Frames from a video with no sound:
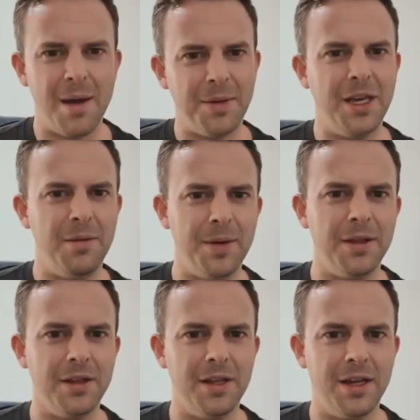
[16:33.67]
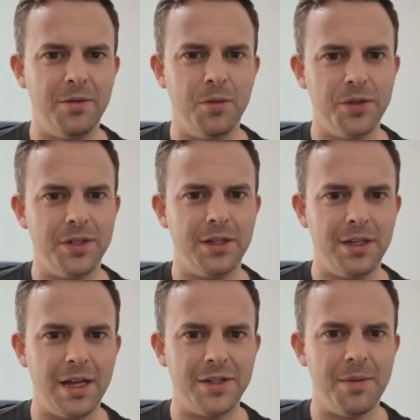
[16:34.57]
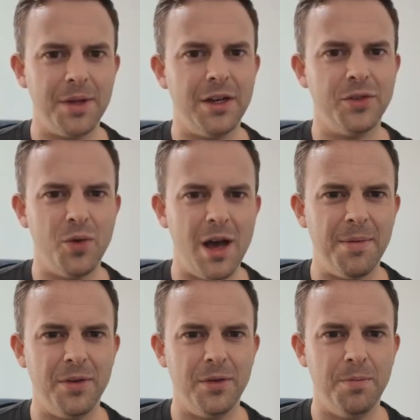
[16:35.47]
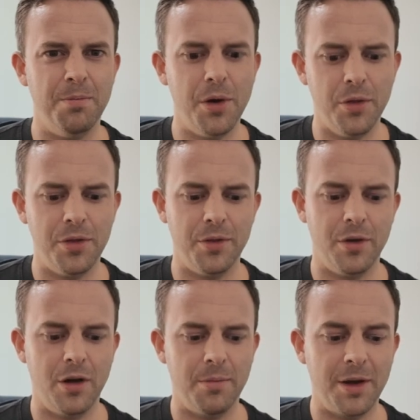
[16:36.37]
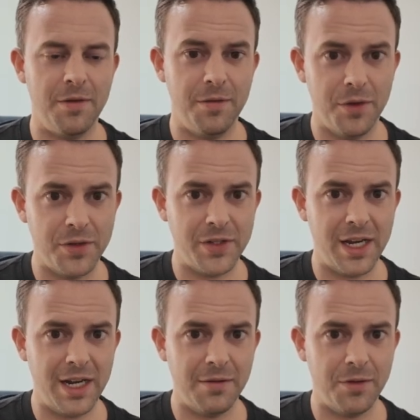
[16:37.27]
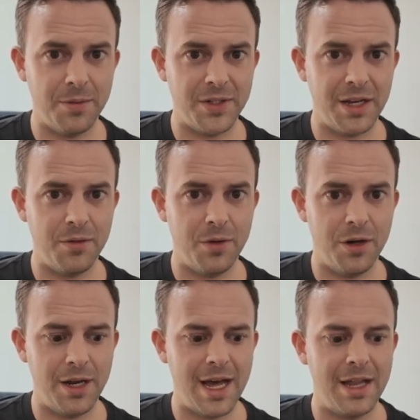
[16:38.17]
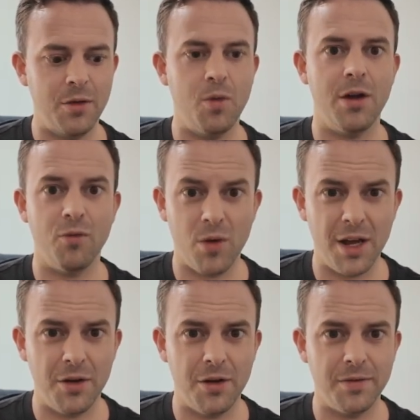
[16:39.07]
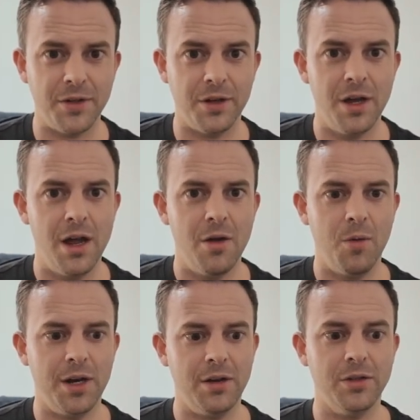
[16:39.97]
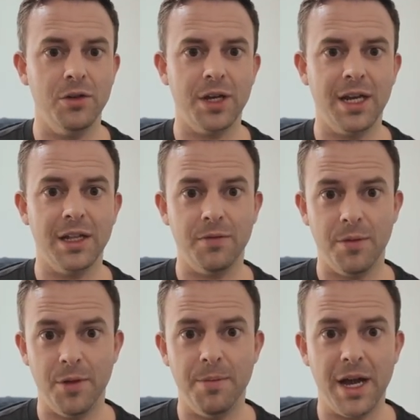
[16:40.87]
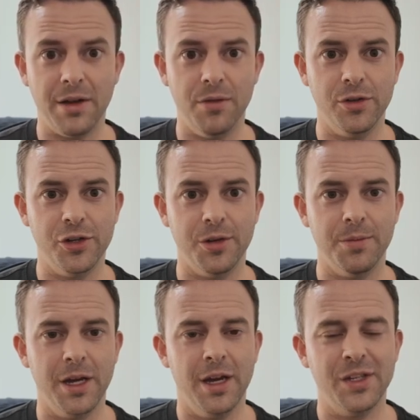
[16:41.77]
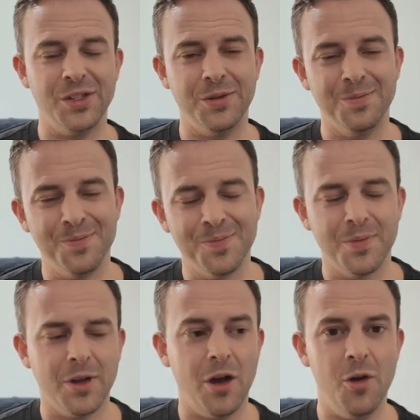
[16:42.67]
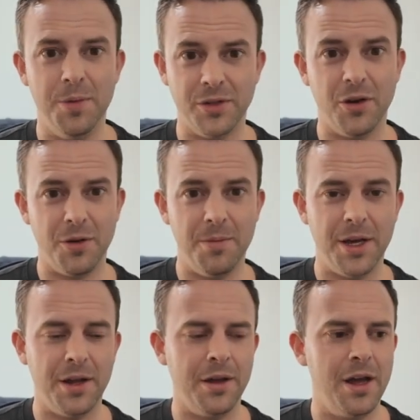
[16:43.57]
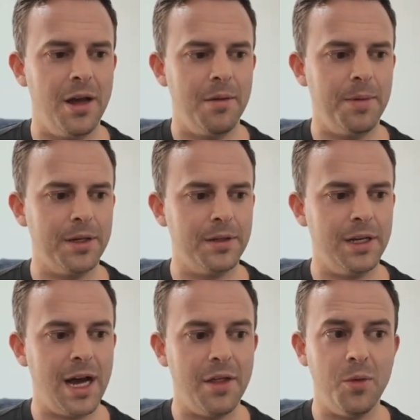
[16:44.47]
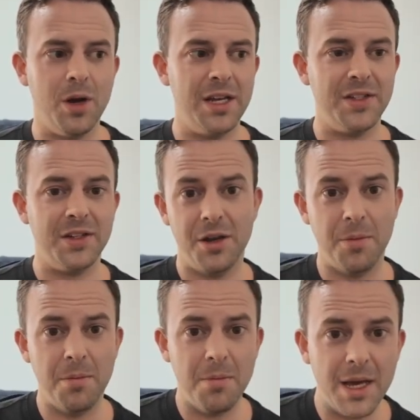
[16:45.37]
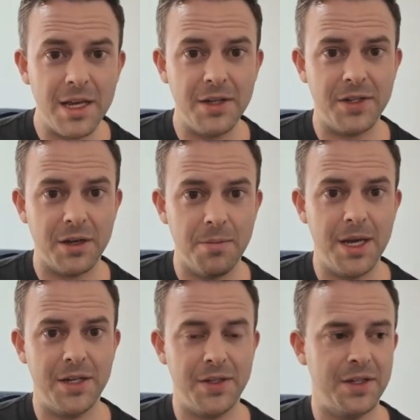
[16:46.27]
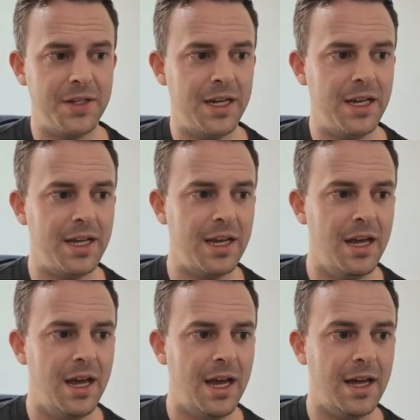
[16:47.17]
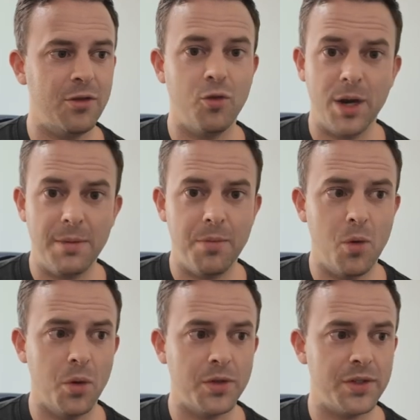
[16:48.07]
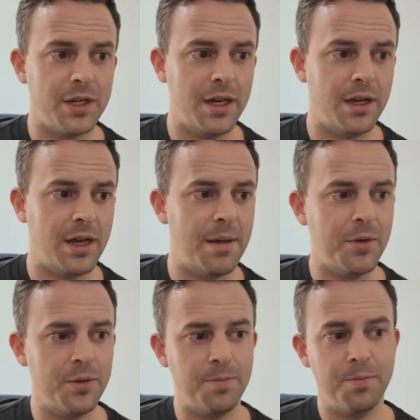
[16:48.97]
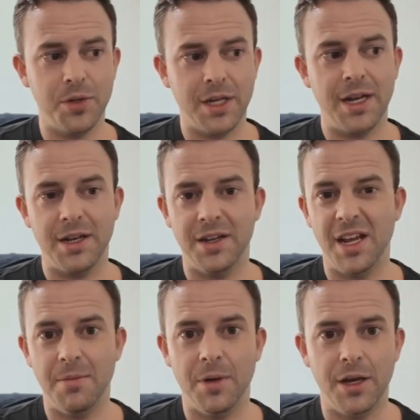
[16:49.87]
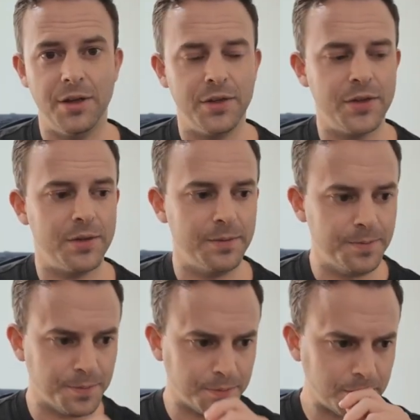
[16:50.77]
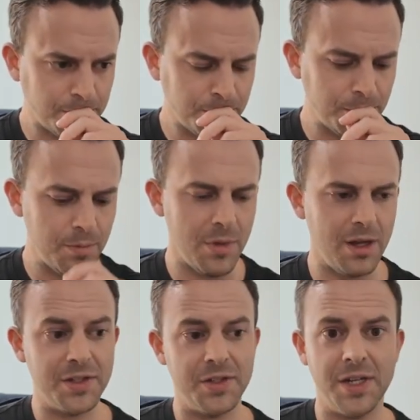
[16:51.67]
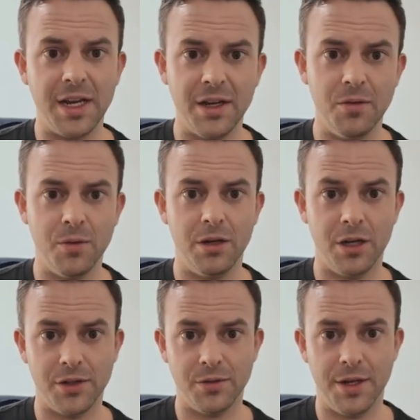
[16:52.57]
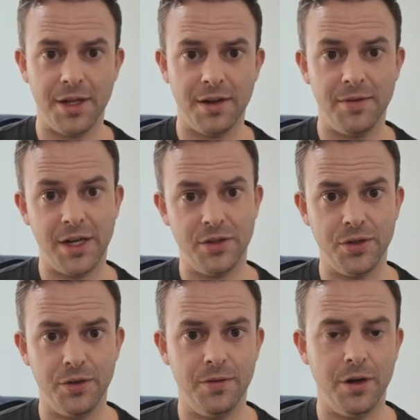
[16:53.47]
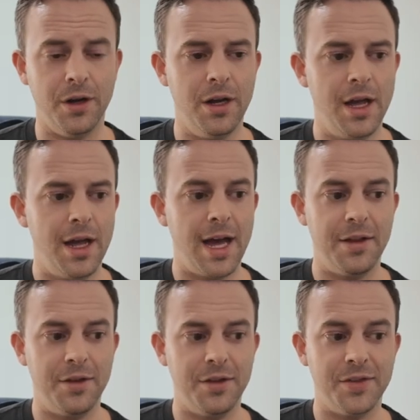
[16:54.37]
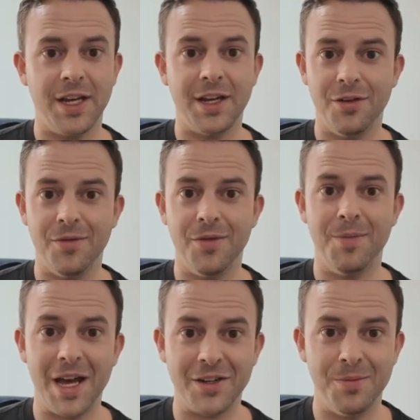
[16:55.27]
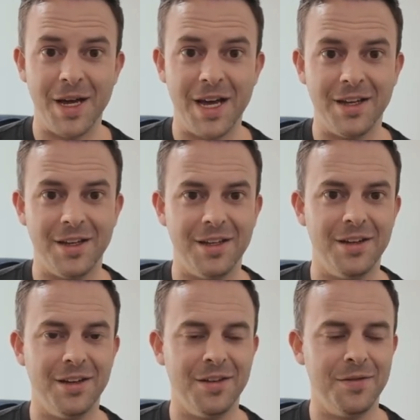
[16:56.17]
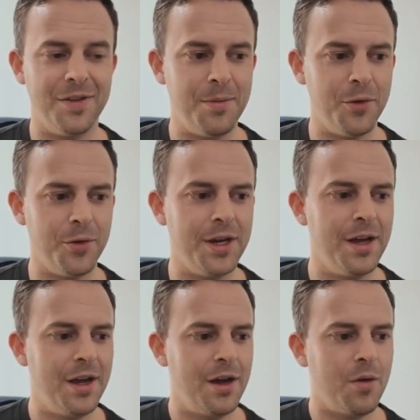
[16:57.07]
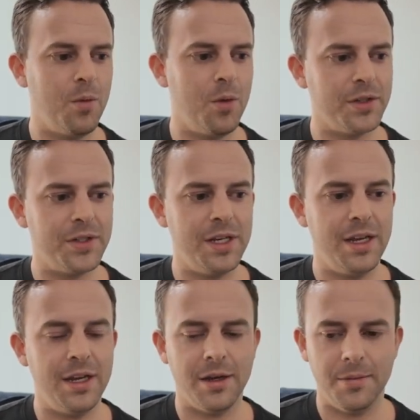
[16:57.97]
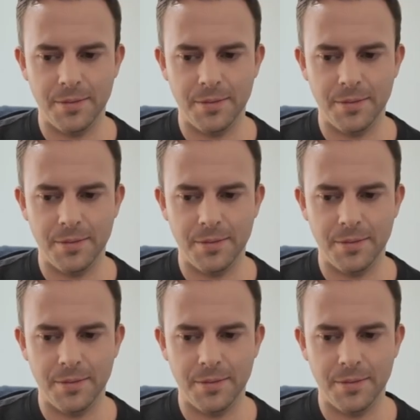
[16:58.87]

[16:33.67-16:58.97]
am keeping that was something I saw happen both on my first sailing from San Juan and the one right after when I was looking at from the back of the ship. So I hope it's gotten better. But otherwise, an amazing, amazing sailing and great ports. I'm going to put that at an A-. Second last one that I've done so far, and the second of the back-to-back in February, was the